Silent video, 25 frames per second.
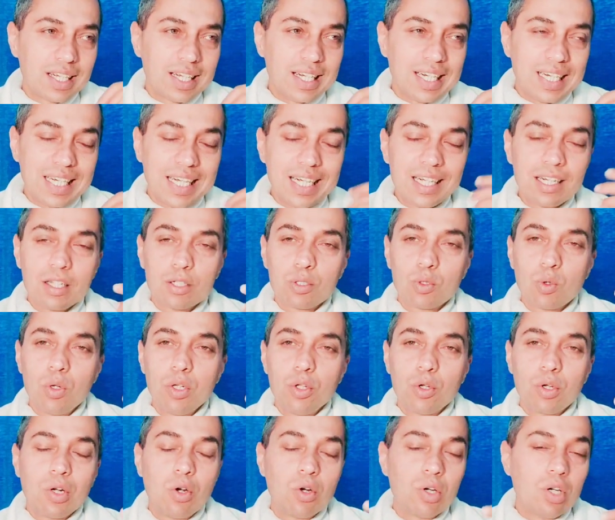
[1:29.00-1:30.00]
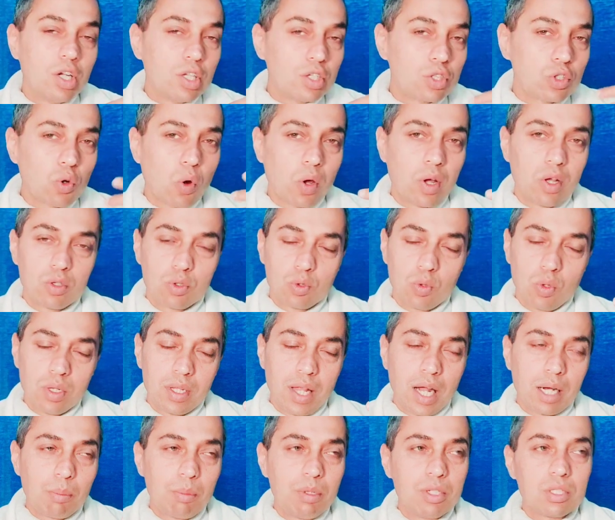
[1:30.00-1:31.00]
create a soul, you cannot destroy a soul.
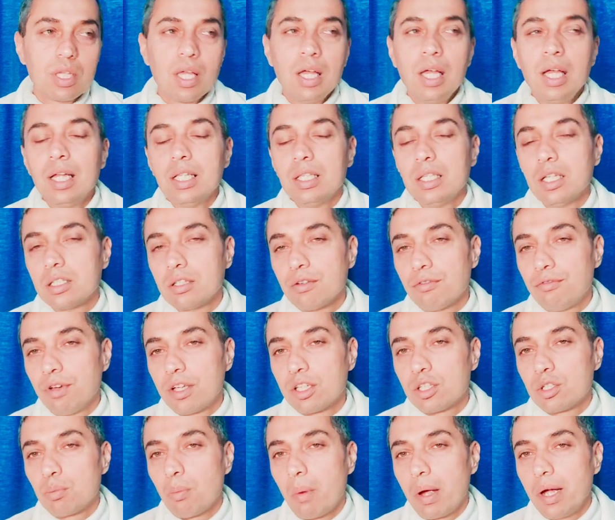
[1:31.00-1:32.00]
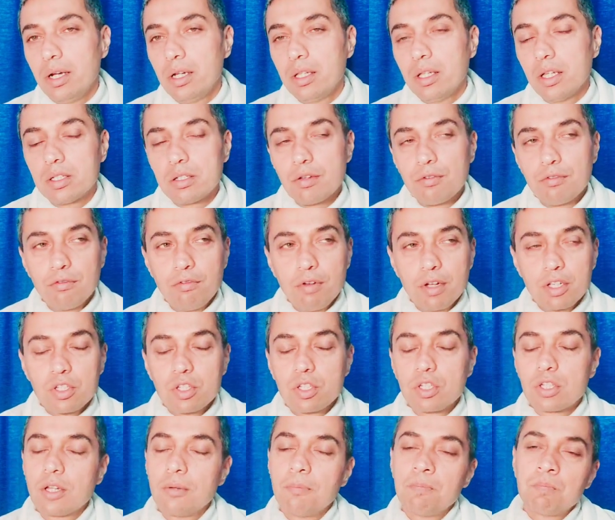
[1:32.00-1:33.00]
That means there's a fixed mind, there's a
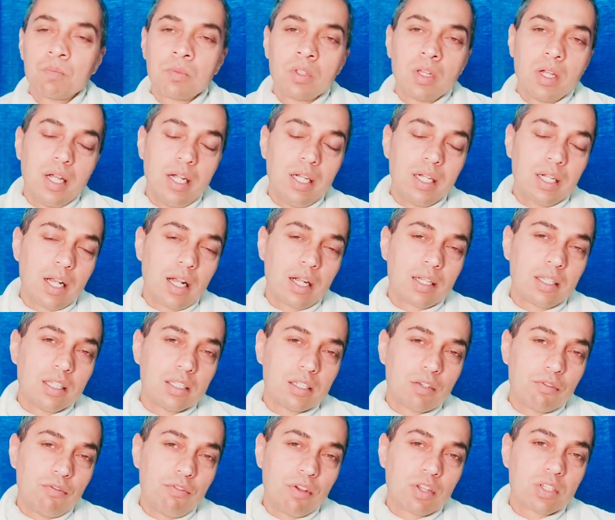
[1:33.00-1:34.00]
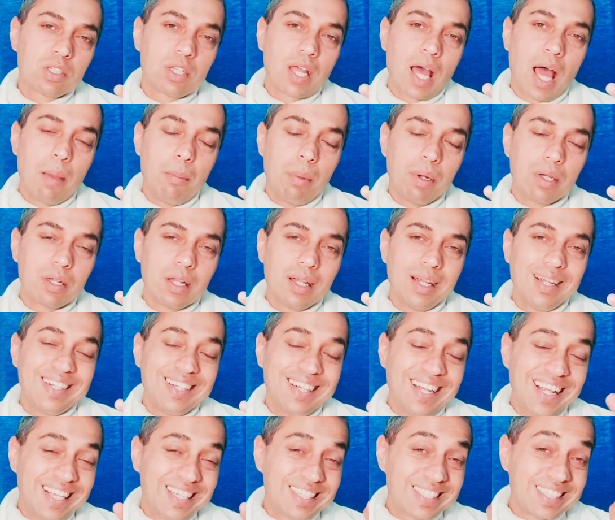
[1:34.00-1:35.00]
fixed intellect, there's a fixed habit.
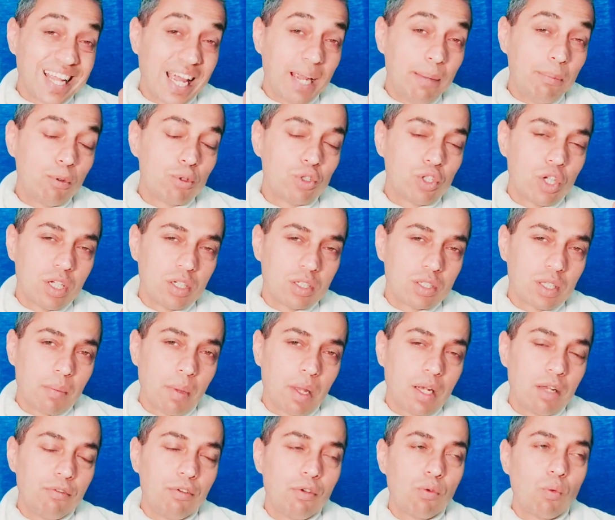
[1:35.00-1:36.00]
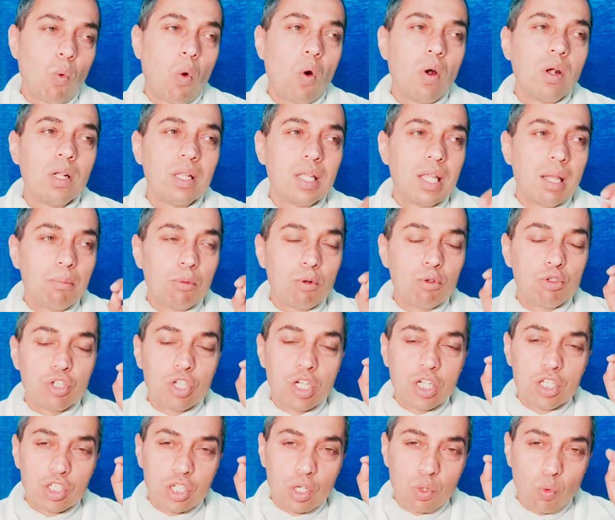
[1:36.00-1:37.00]
It takes time to change them. And if you want them to
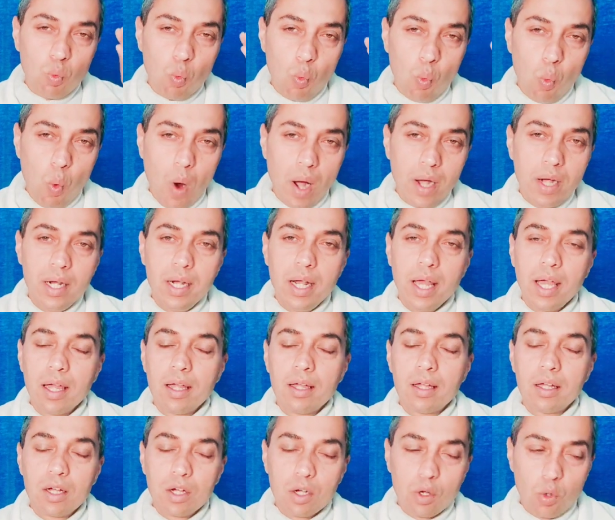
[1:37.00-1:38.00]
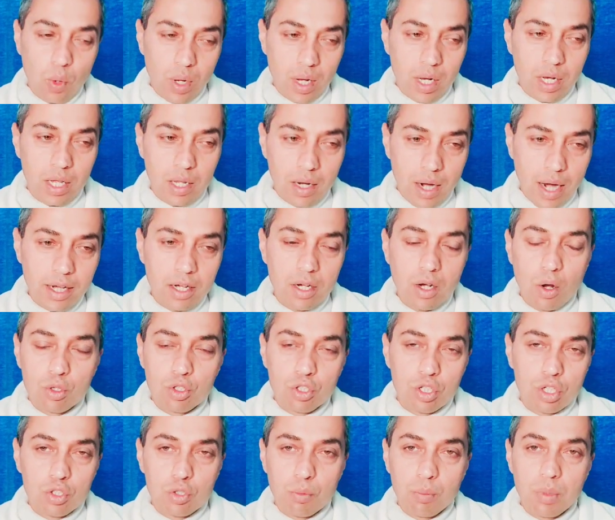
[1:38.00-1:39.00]
change in one day, quickly, right now
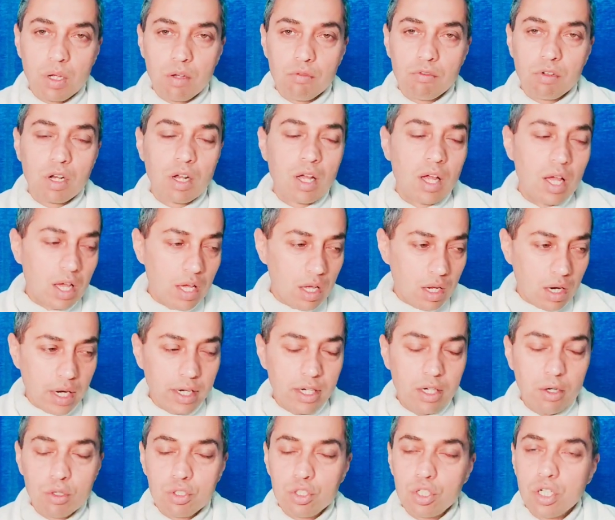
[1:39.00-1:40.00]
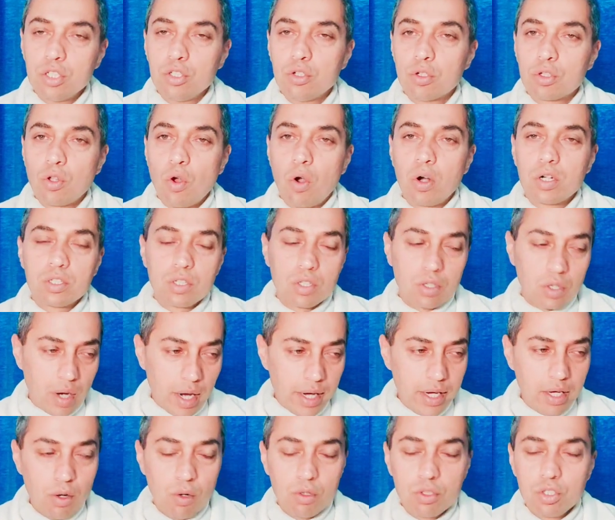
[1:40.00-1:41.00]
change your behavior, right now change your thoughts,
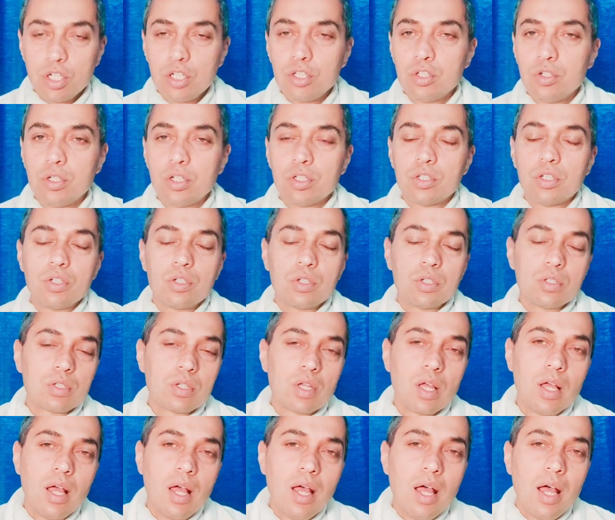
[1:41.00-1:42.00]
right now change your decisions.